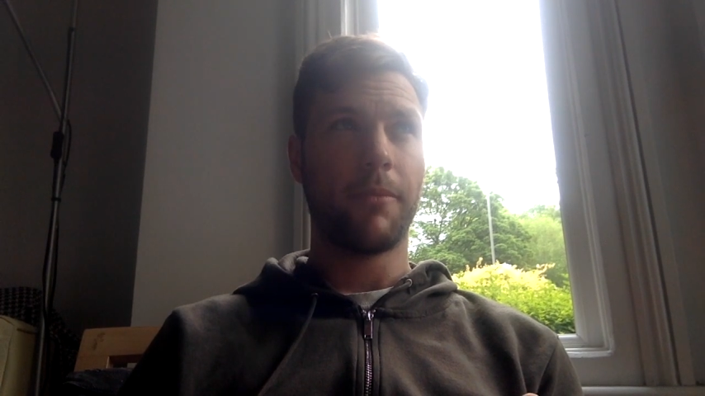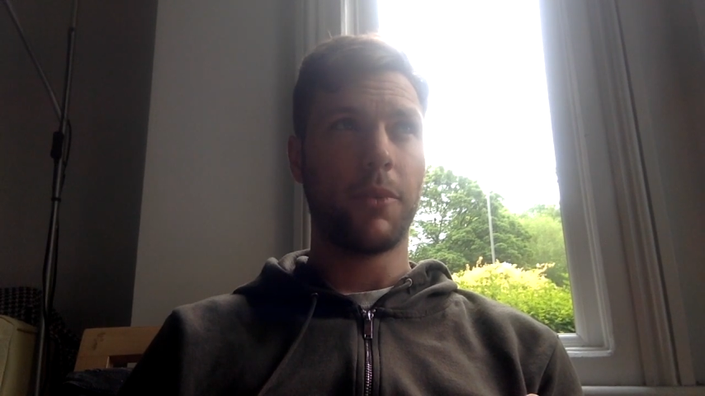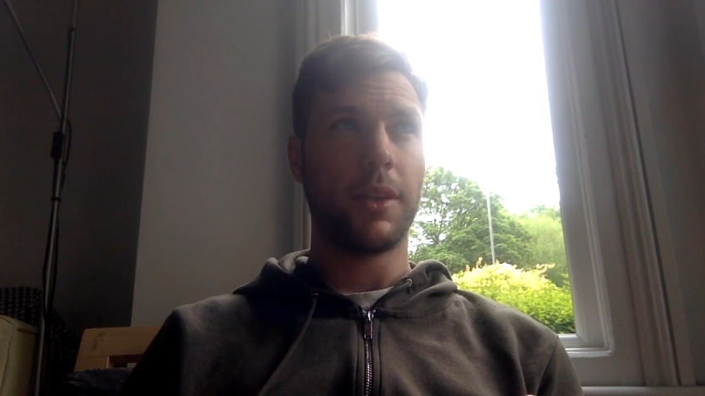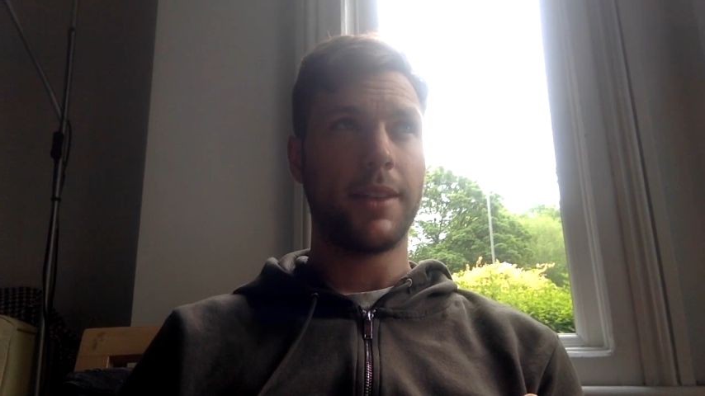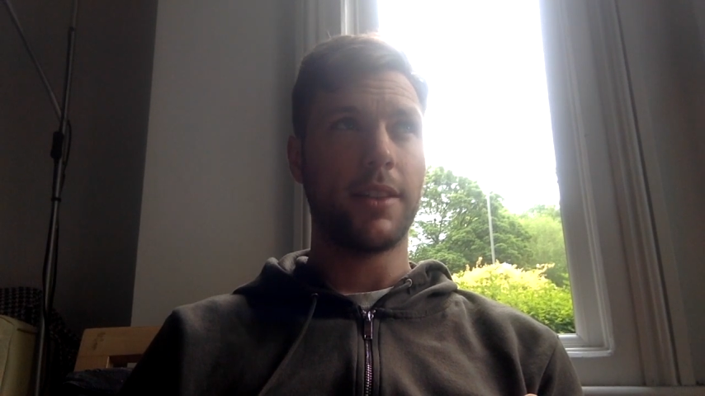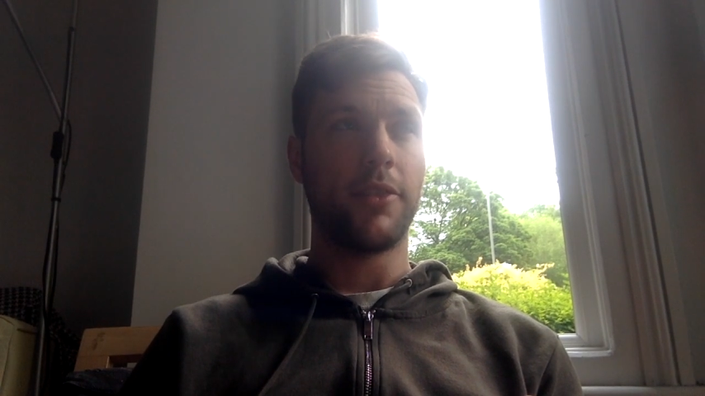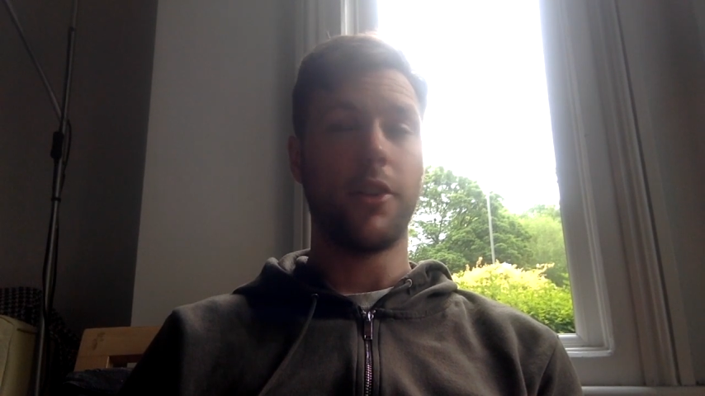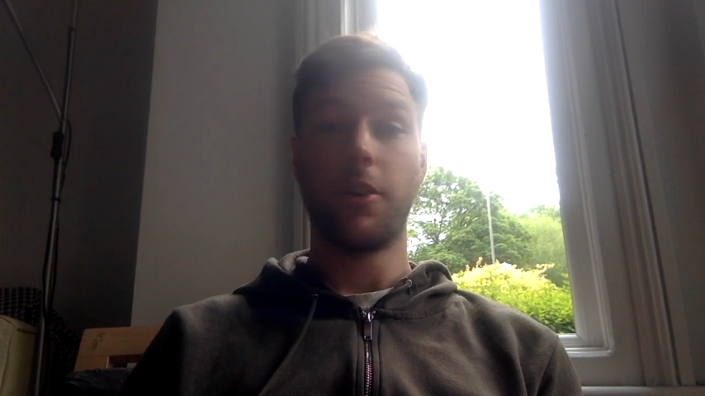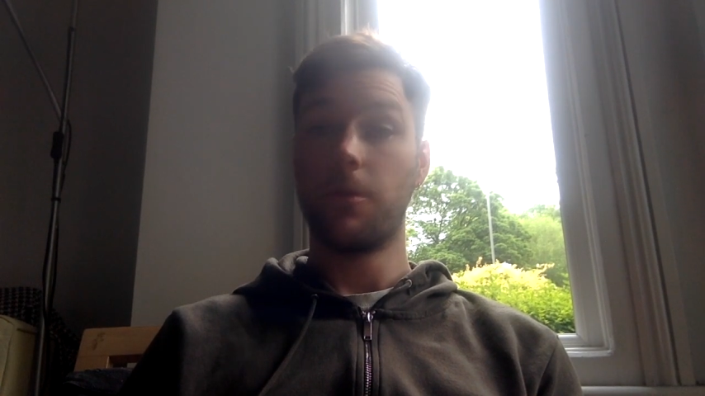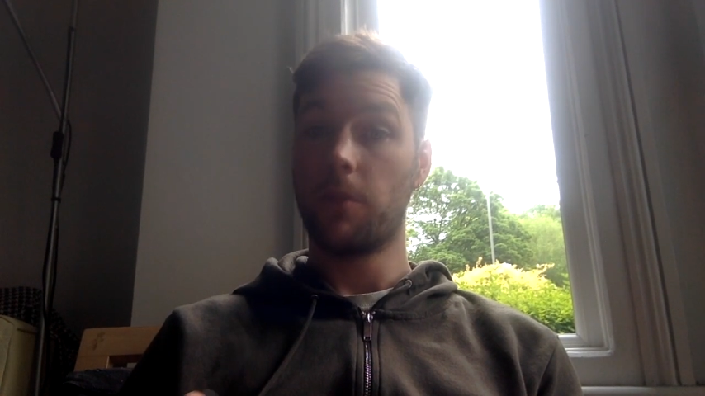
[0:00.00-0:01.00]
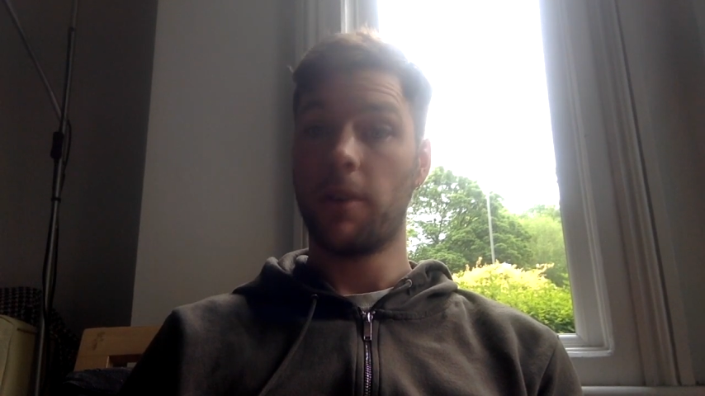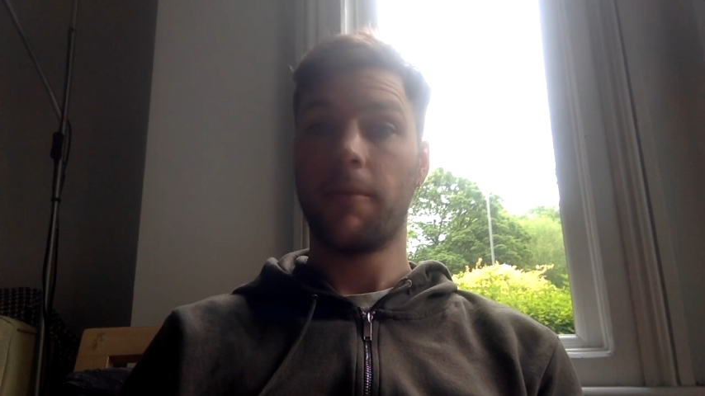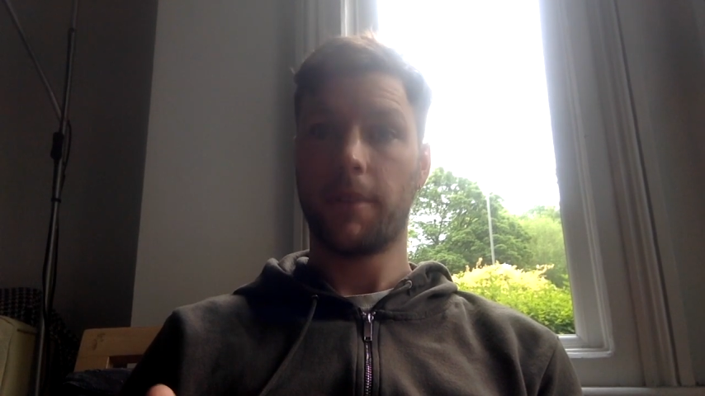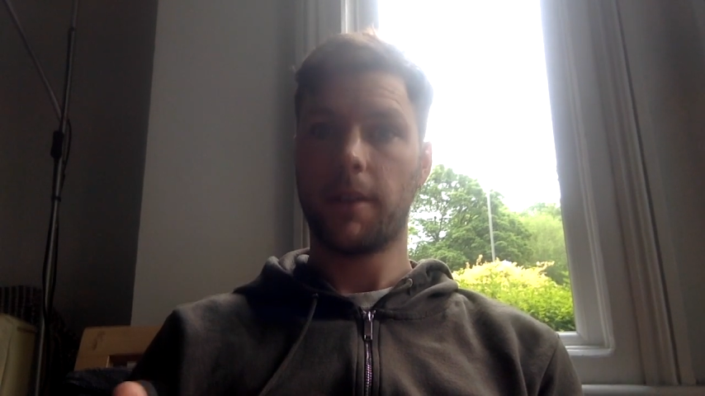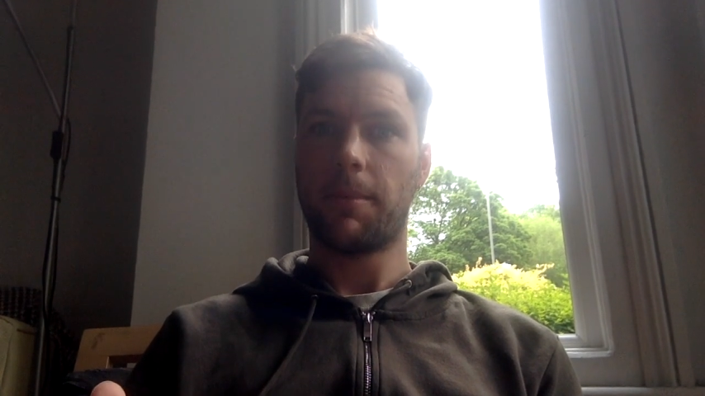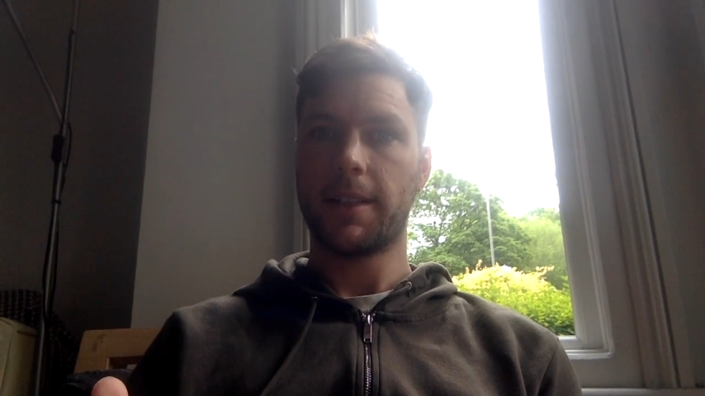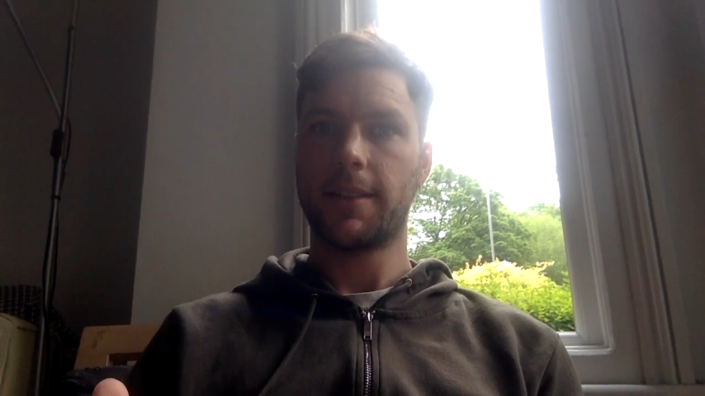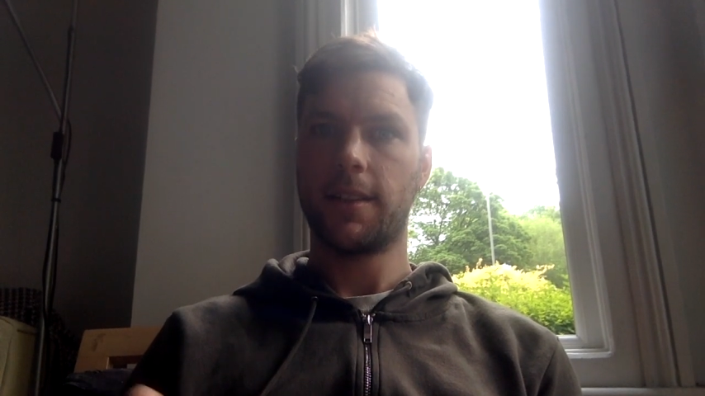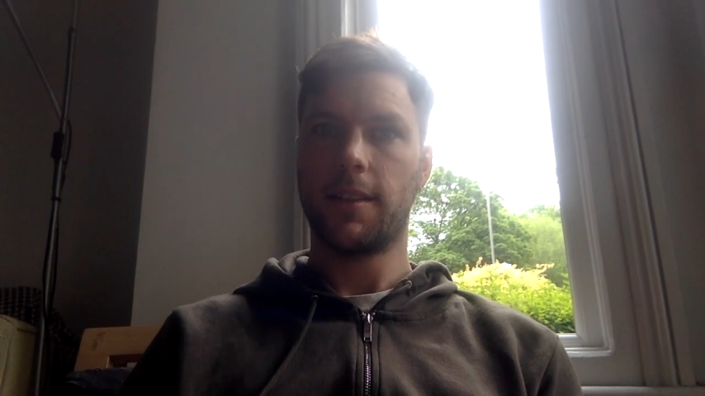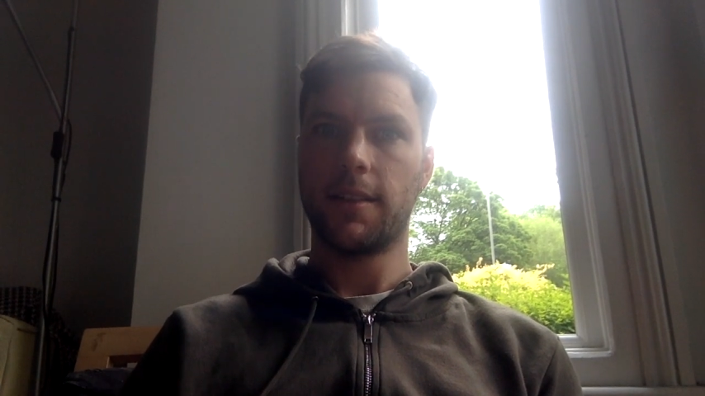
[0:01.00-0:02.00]
we need to know what
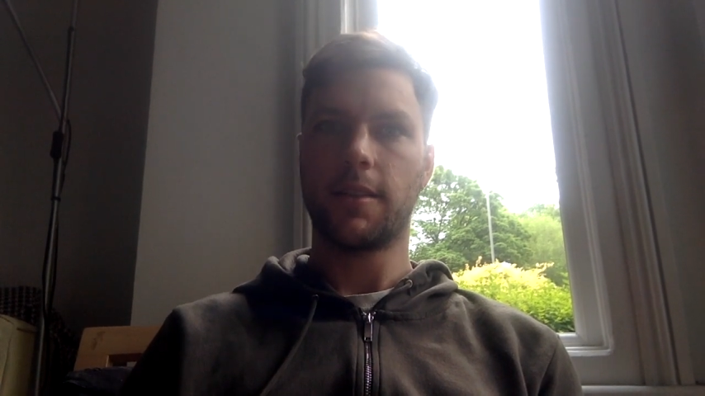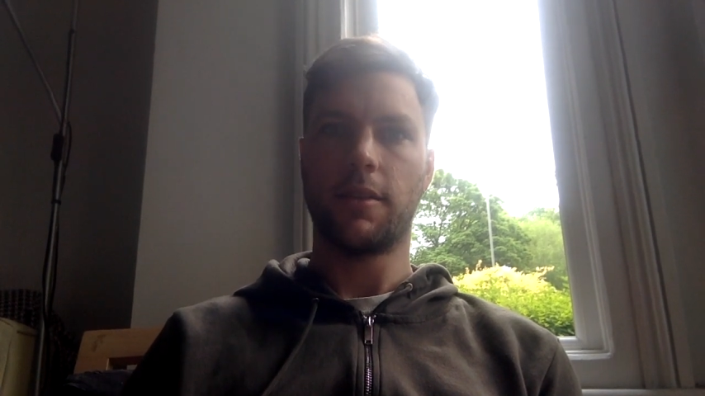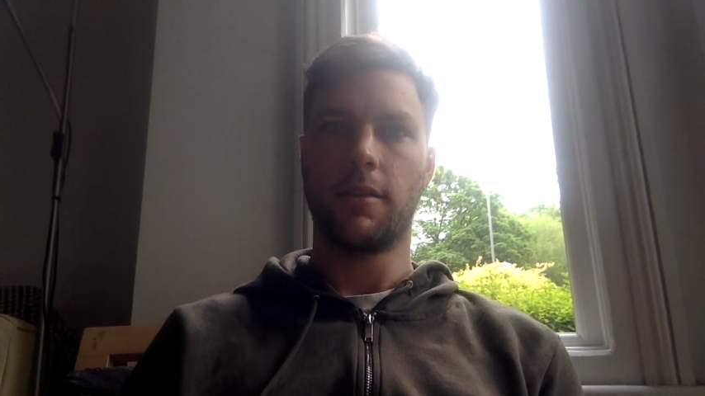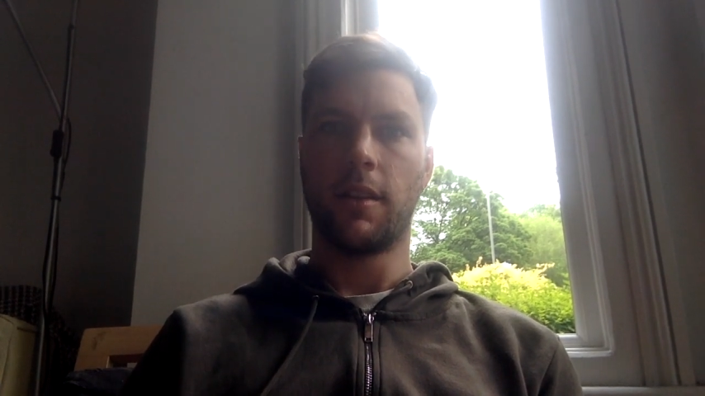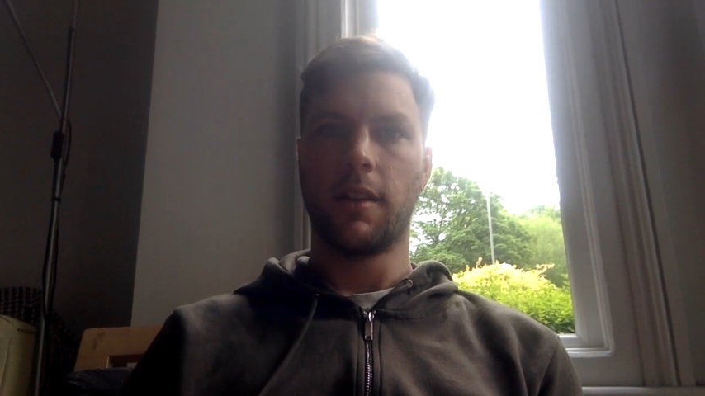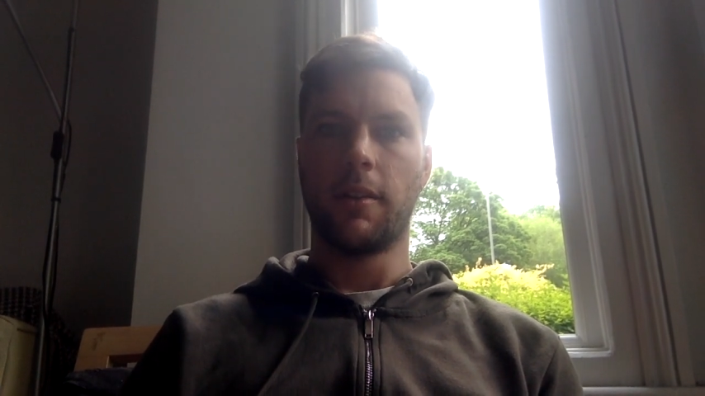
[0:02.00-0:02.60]
capacity is, and